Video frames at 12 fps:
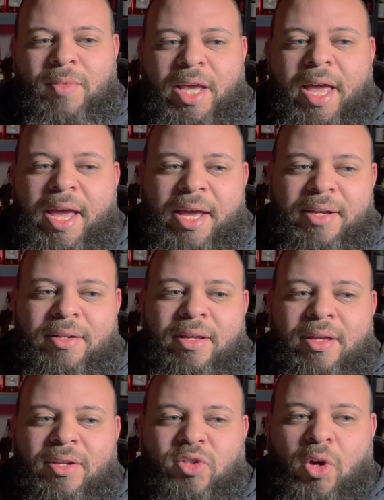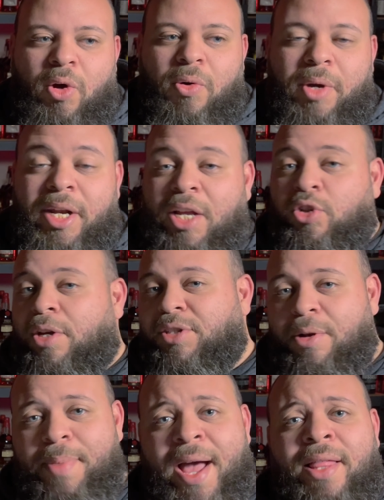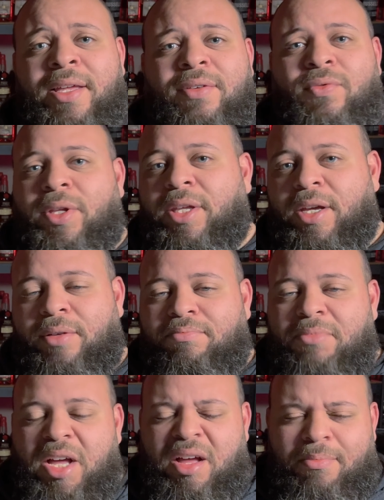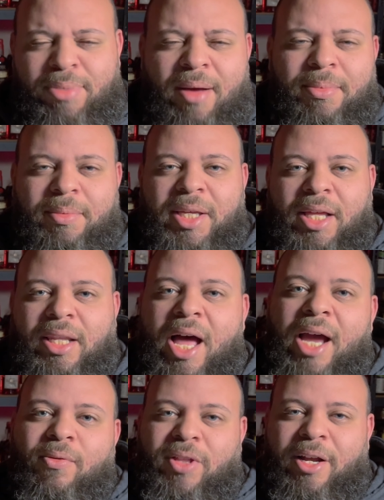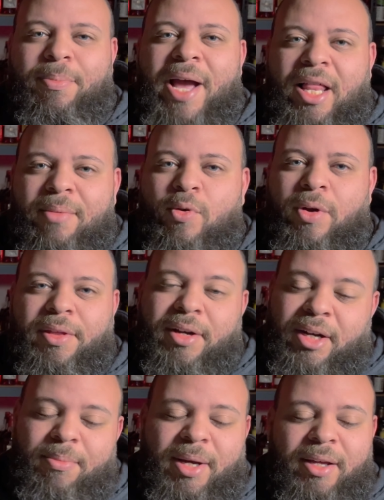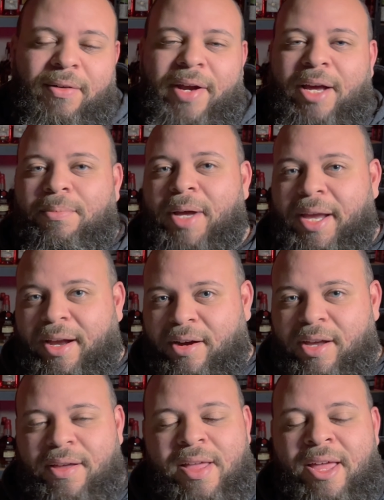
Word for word: And so, and I trust their palate and really a, uh, probably align with their palate more than anybody around my area.